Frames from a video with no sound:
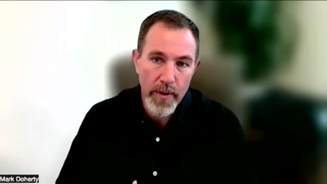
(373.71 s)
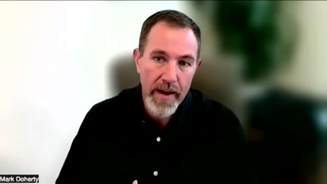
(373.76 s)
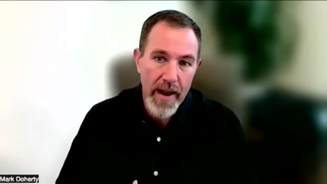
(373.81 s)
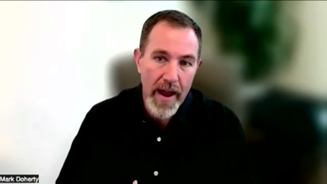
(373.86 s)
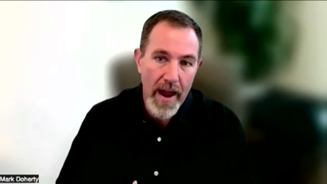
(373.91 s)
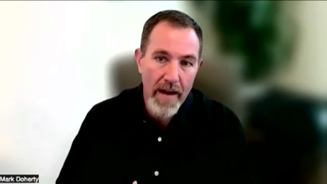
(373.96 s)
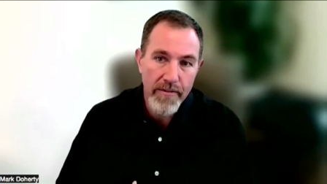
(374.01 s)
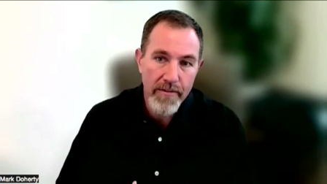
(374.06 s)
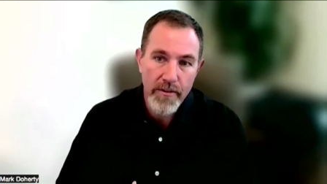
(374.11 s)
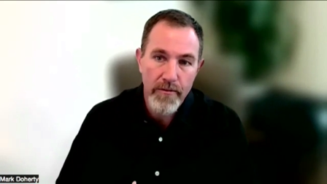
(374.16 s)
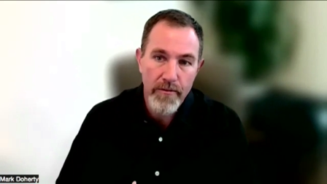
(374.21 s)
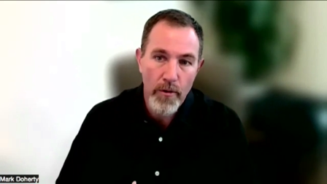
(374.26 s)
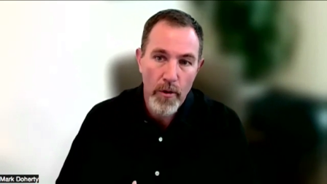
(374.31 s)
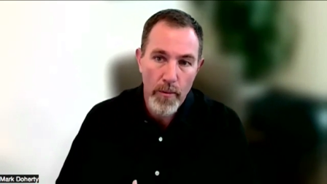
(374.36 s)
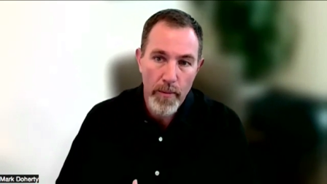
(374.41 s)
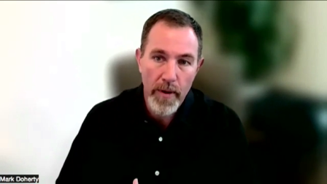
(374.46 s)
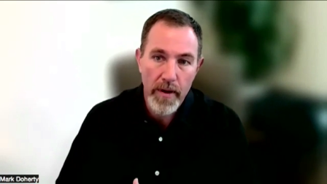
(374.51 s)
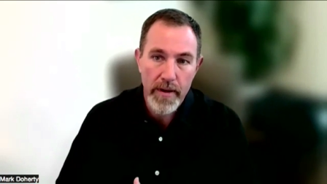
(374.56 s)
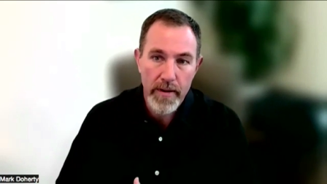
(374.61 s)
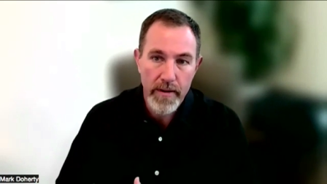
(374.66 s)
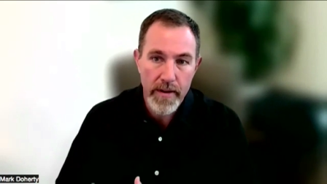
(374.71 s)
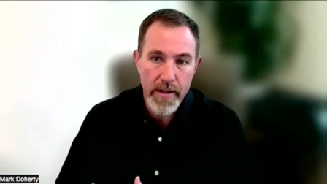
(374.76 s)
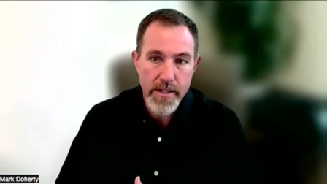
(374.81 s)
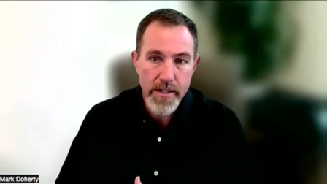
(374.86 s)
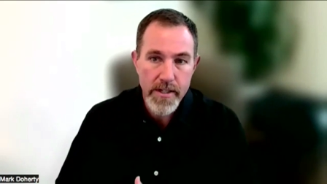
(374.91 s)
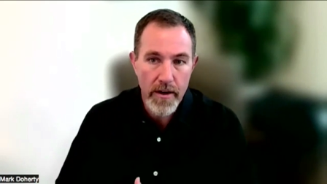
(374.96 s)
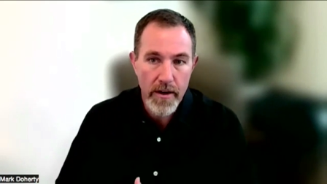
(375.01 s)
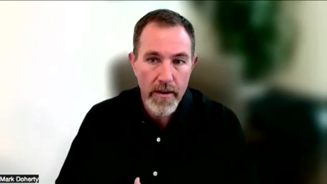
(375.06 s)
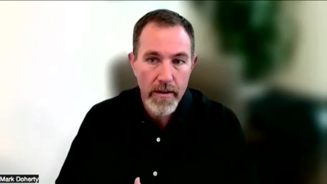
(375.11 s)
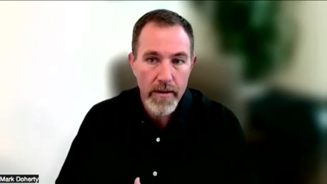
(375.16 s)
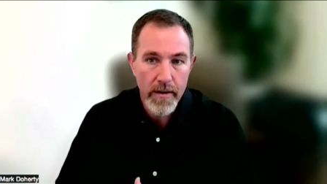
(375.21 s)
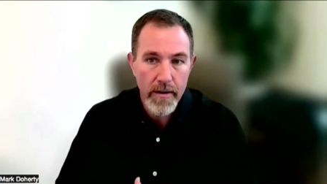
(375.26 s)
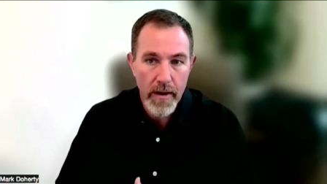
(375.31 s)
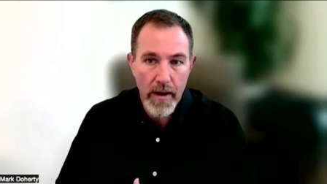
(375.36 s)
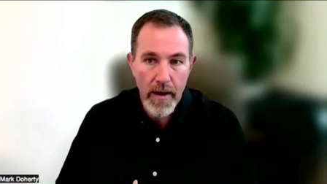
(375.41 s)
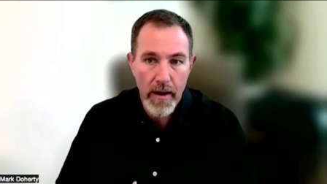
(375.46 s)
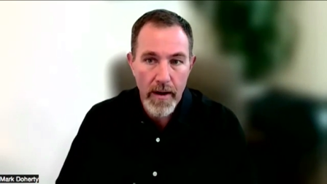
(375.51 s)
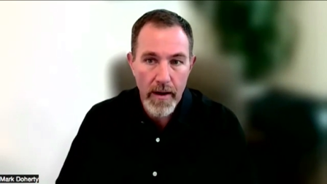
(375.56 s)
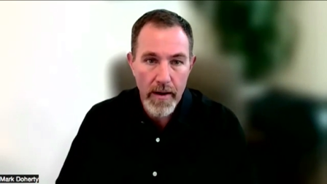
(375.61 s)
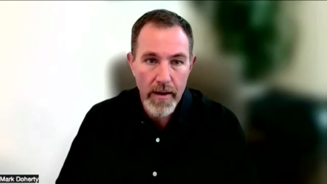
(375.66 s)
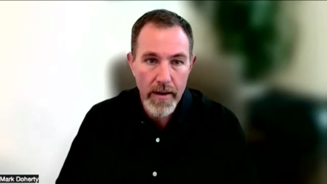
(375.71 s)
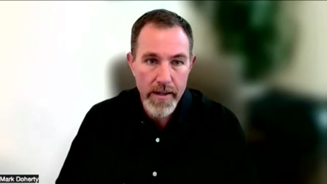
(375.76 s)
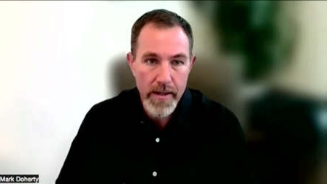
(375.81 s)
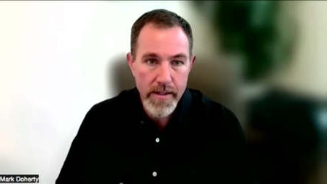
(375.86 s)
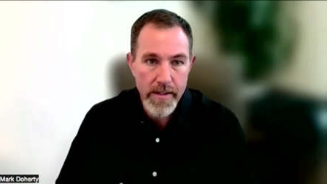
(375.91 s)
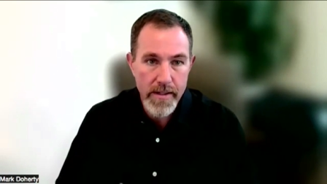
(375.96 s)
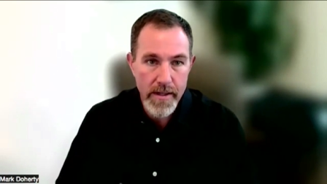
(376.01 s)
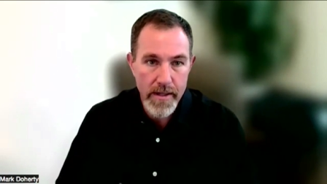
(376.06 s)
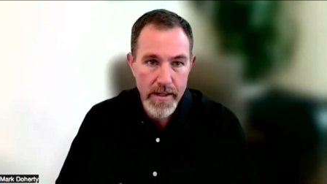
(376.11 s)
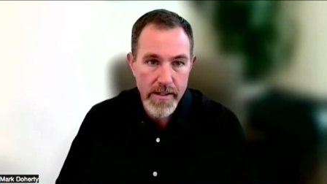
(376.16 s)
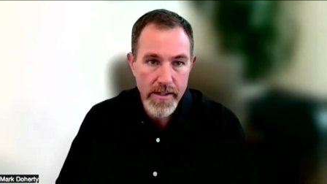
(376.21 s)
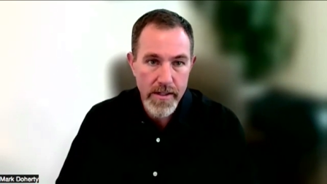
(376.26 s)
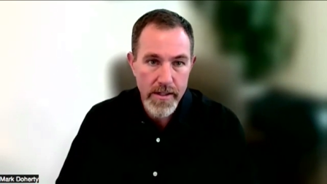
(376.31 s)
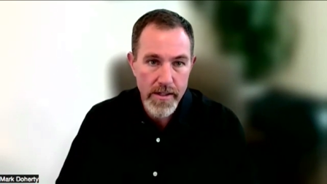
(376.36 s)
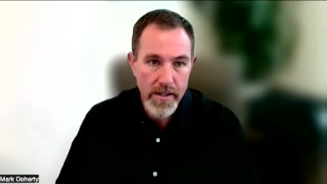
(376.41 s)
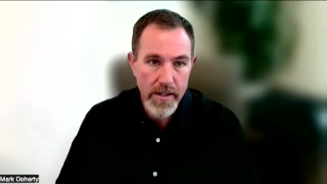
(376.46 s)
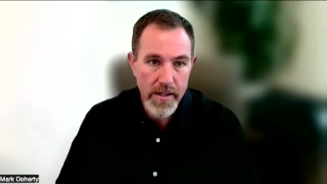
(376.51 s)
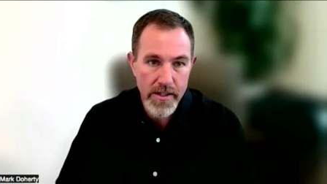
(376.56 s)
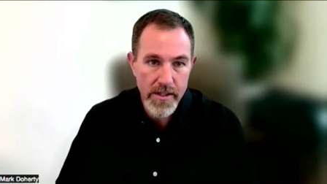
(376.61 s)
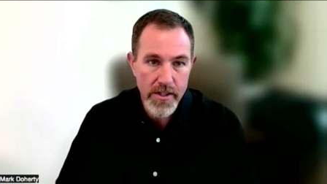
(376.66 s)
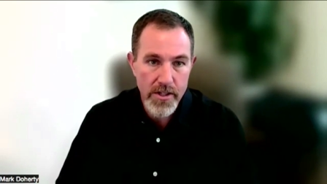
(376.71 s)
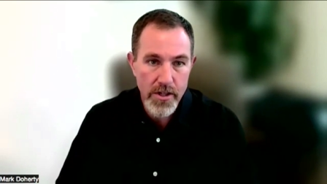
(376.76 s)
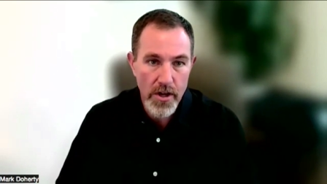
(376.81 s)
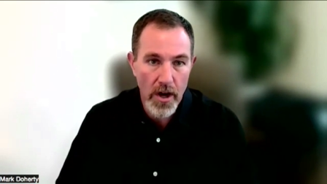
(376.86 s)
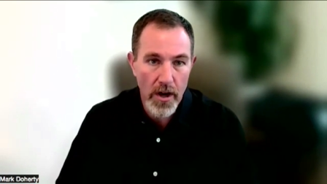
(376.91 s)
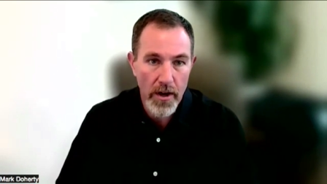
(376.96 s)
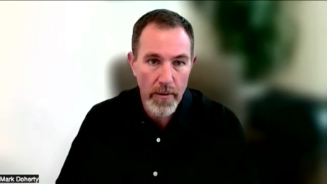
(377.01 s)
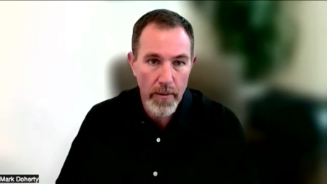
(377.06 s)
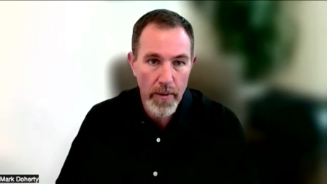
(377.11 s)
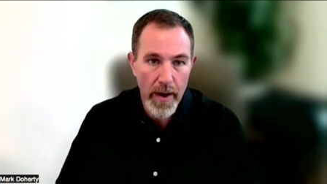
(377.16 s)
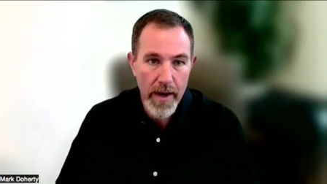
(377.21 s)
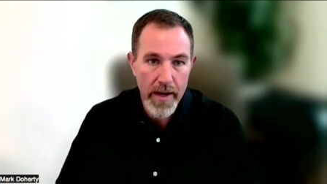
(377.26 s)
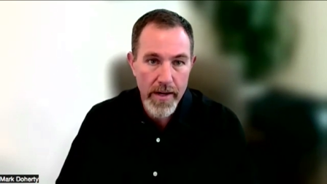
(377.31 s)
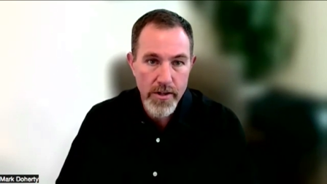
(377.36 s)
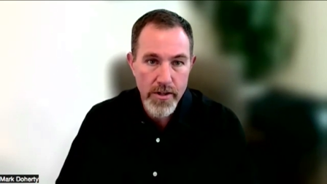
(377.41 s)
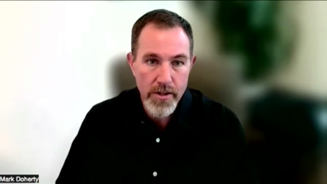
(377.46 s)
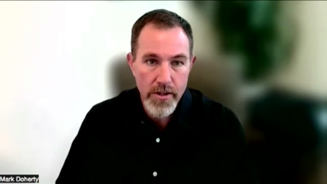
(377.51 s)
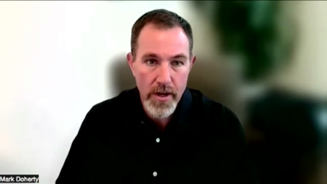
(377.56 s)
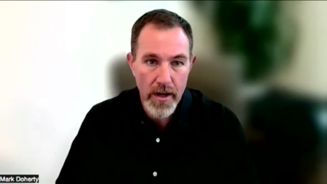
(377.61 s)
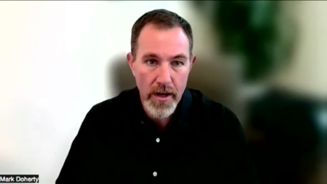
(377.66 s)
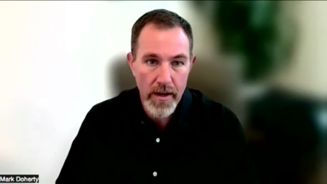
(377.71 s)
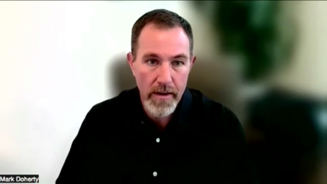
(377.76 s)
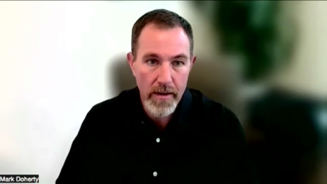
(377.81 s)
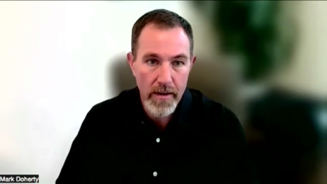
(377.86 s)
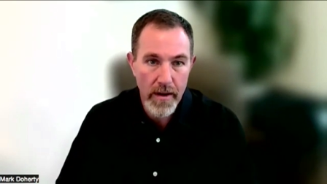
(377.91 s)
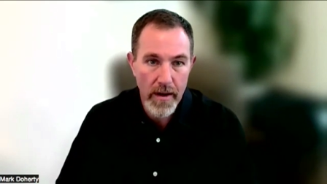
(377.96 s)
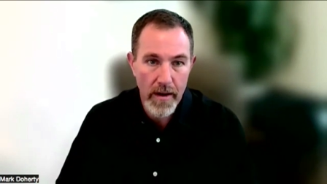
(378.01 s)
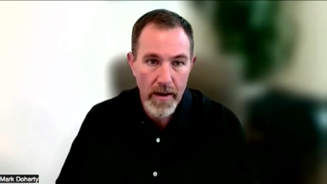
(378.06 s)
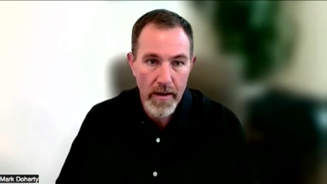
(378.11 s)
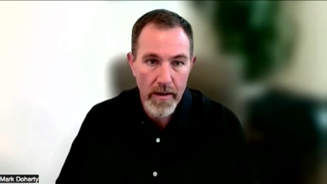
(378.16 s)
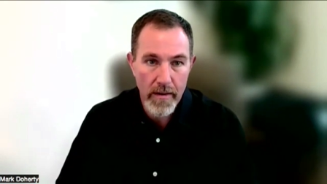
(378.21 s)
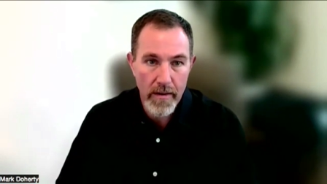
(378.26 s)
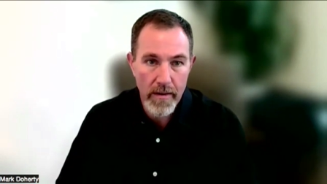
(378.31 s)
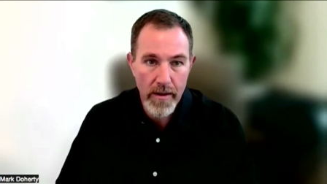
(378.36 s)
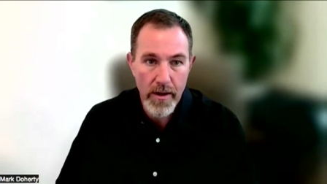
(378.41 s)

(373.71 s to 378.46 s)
and a half to four million this year uh, is is the is the target range, and uh,